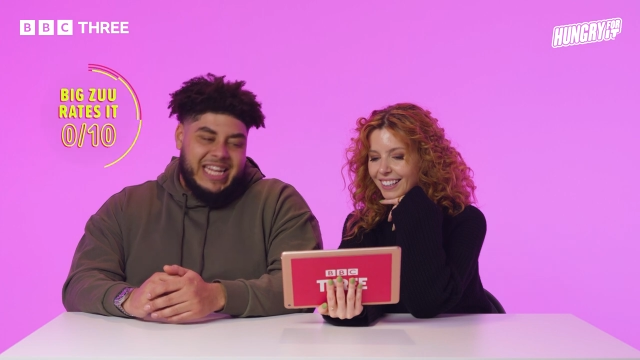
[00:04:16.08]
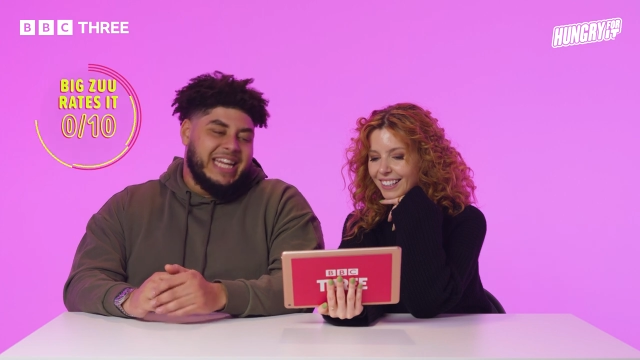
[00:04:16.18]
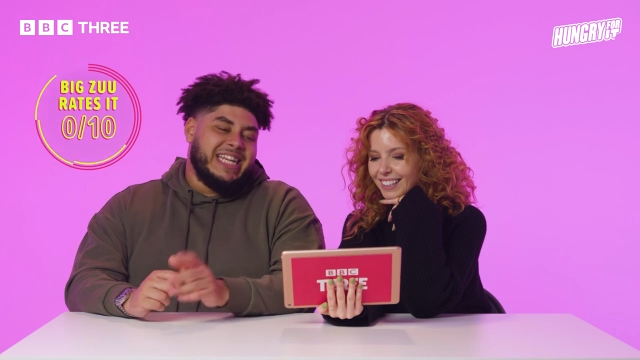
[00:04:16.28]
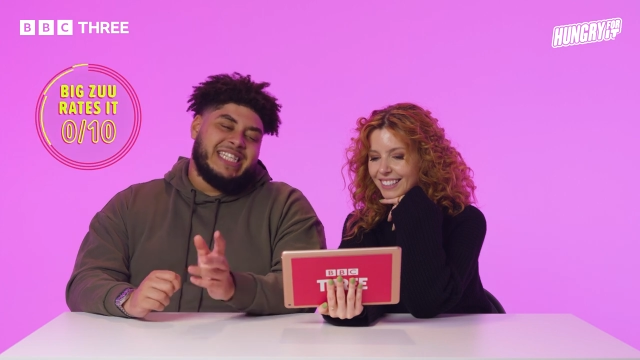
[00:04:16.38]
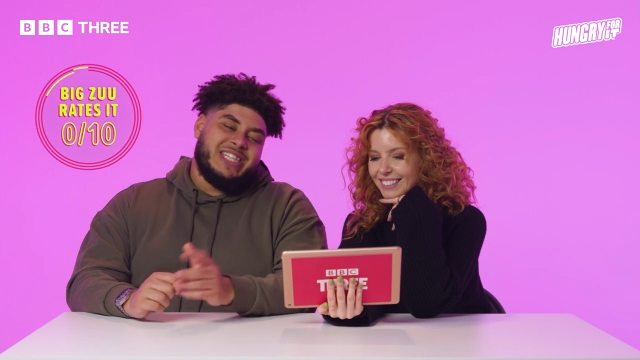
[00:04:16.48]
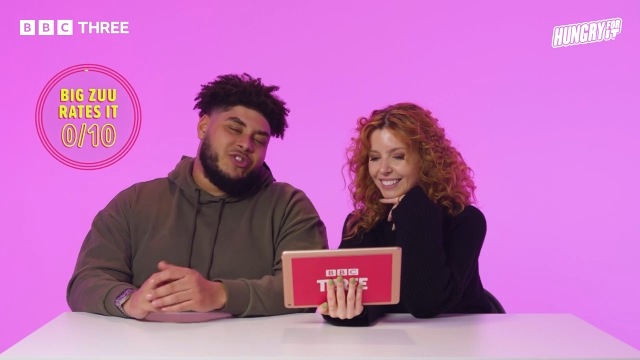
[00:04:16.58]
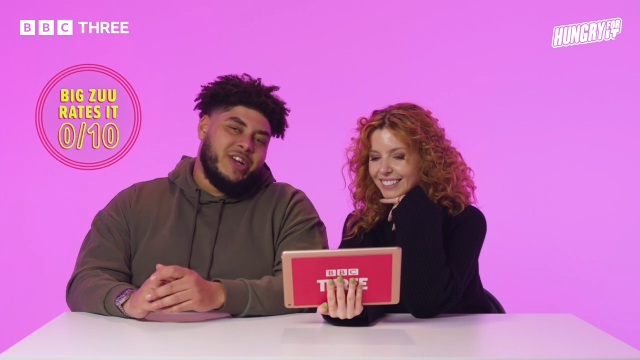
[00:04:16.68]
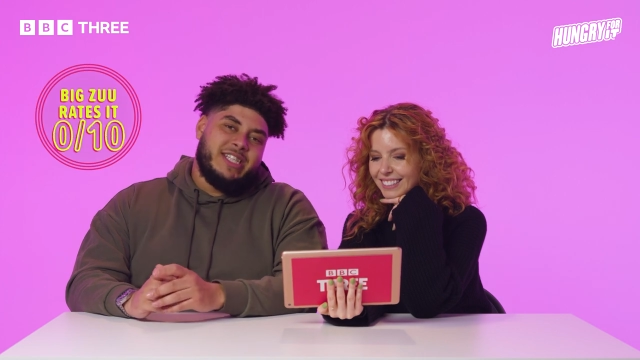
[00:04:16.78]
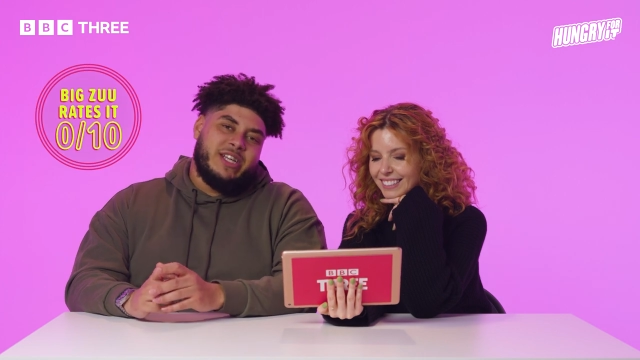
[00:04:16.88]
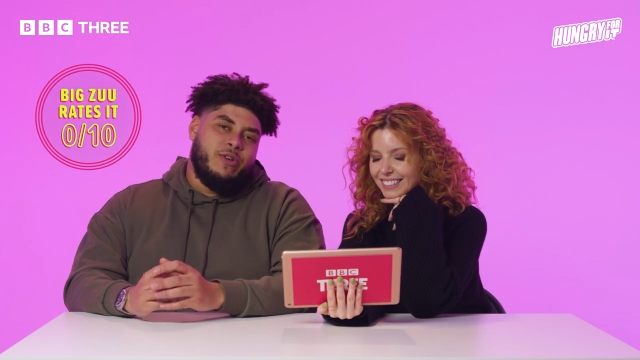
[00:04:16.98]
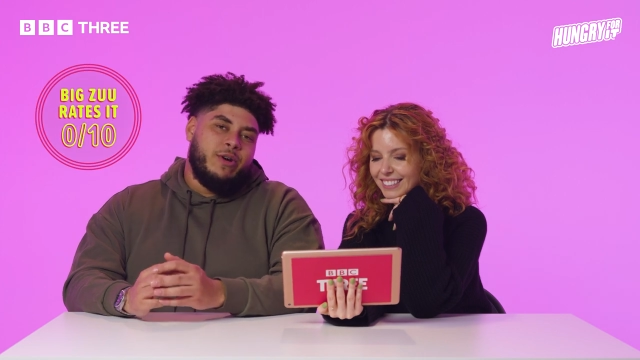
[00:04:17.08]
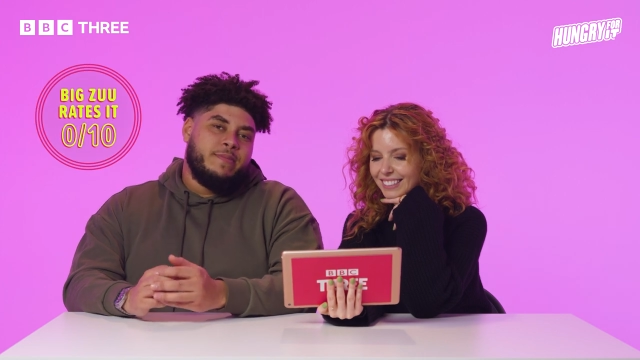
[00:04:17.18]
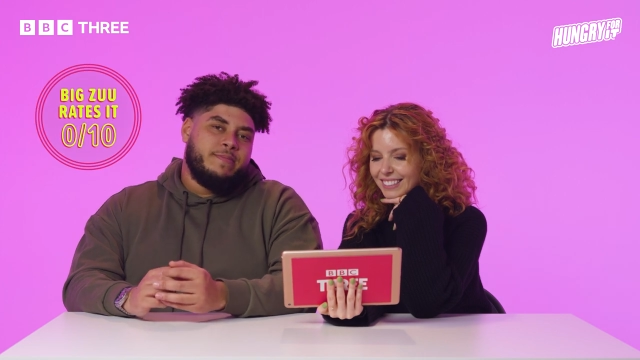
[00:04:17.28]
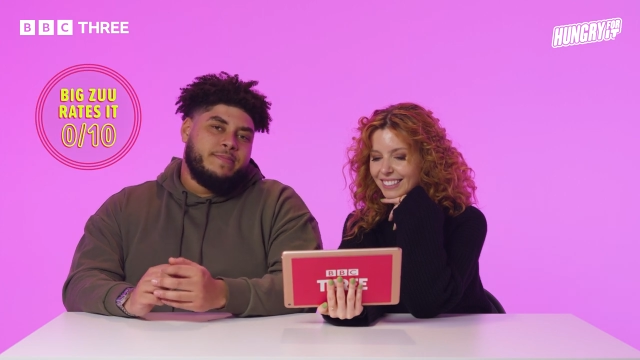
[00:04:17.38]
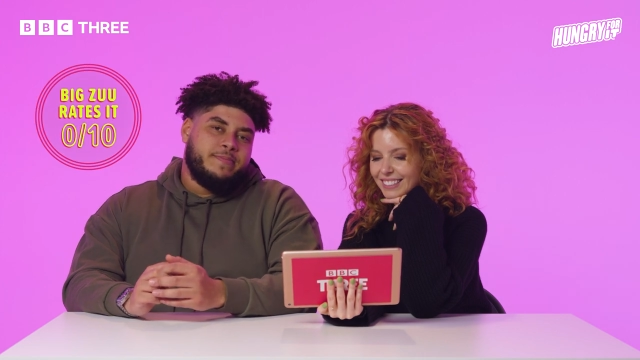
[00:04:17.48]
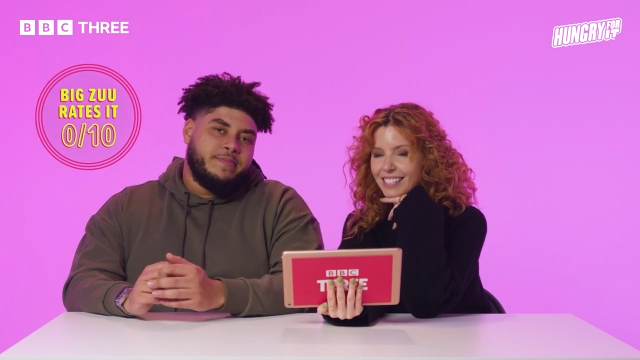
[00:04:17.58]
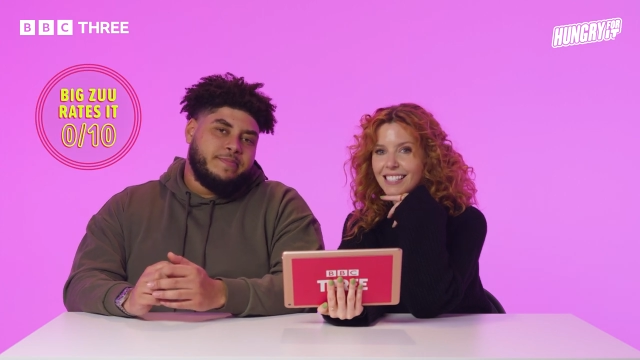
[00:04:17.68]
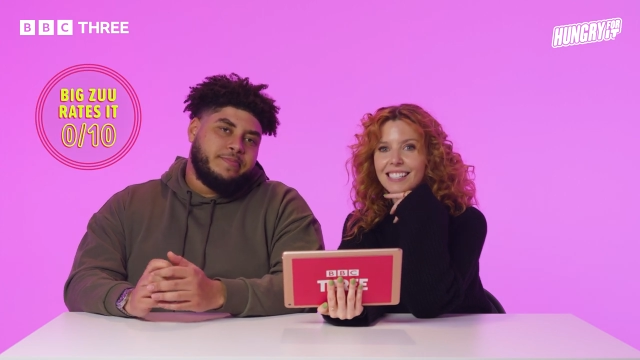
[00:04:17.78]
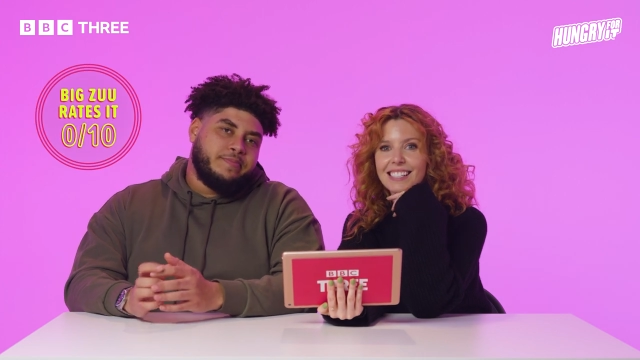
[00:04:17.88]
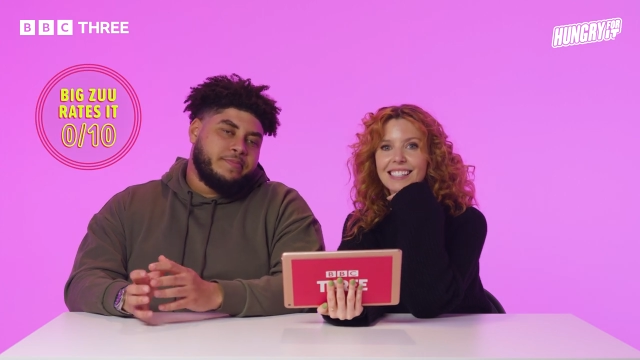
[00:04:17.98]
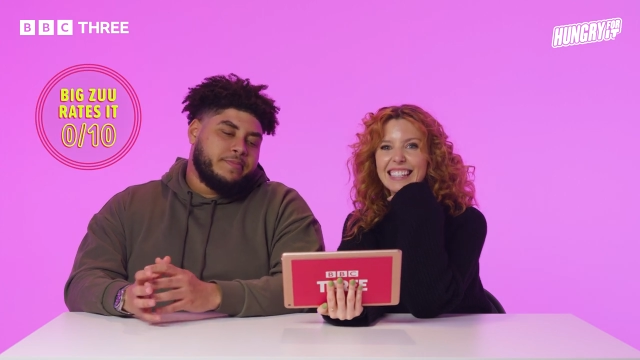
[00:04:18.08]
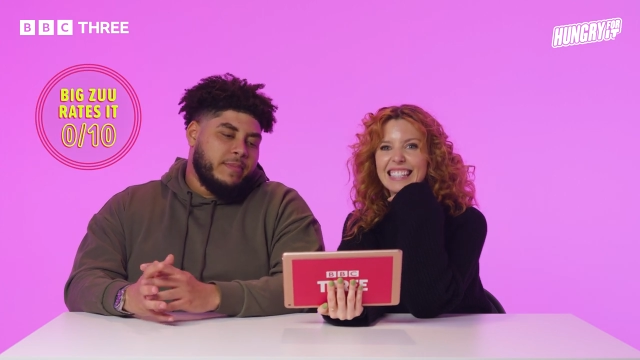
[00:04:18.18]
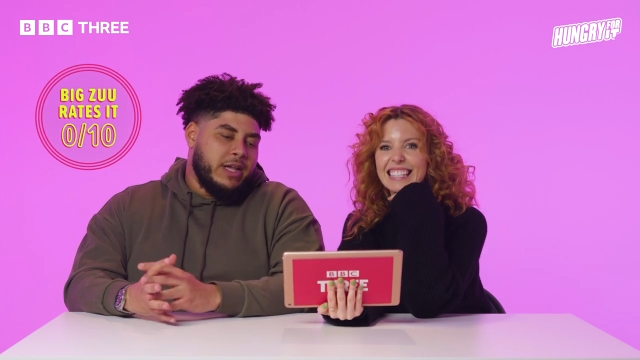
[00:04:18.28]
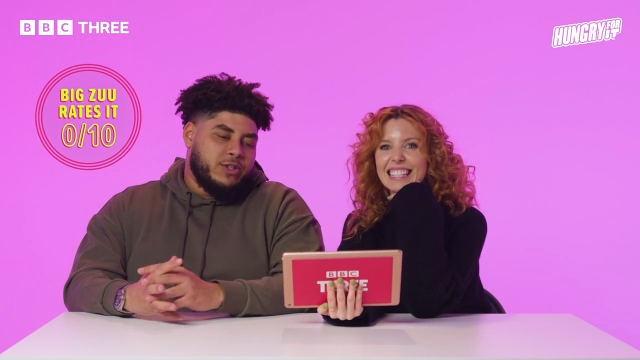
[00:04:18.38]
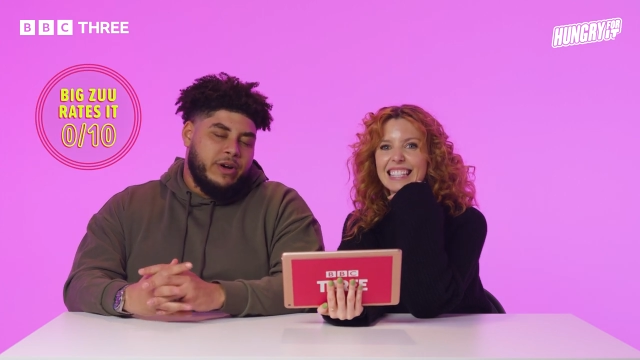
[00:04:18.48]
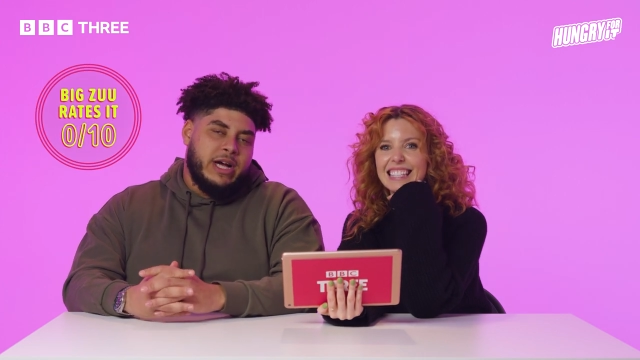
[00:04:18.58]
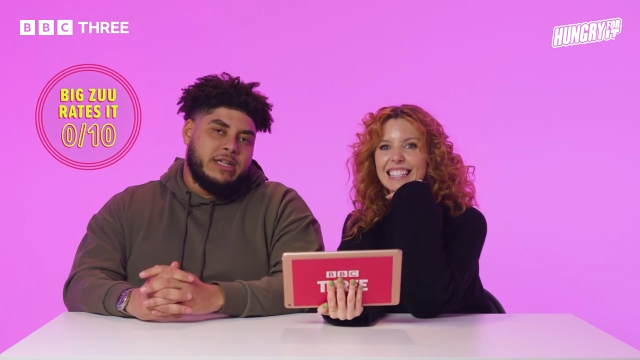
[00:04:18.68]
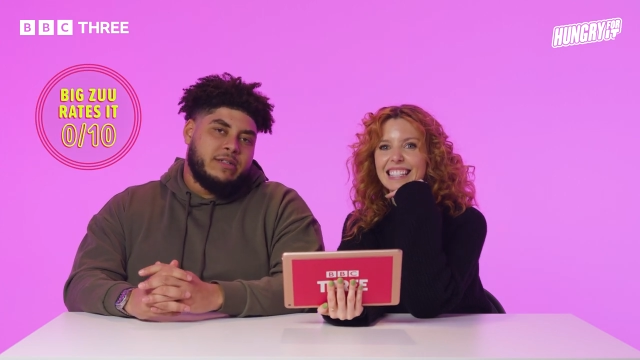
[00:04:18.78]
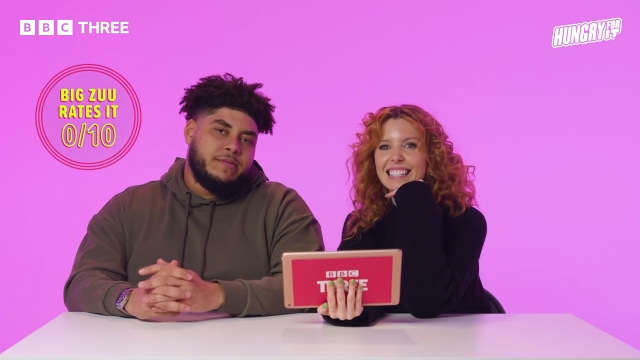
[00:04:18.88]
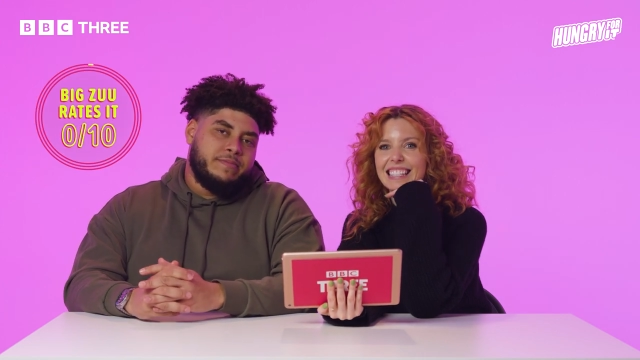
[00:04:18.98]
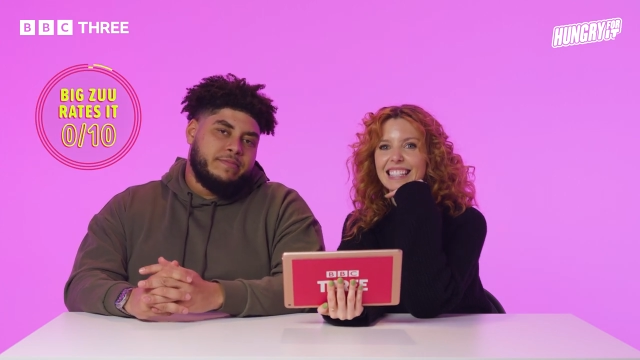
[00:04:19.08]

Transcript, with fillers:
Speaker 1: for? Yeah, this is a straight zero. Sorry, guys.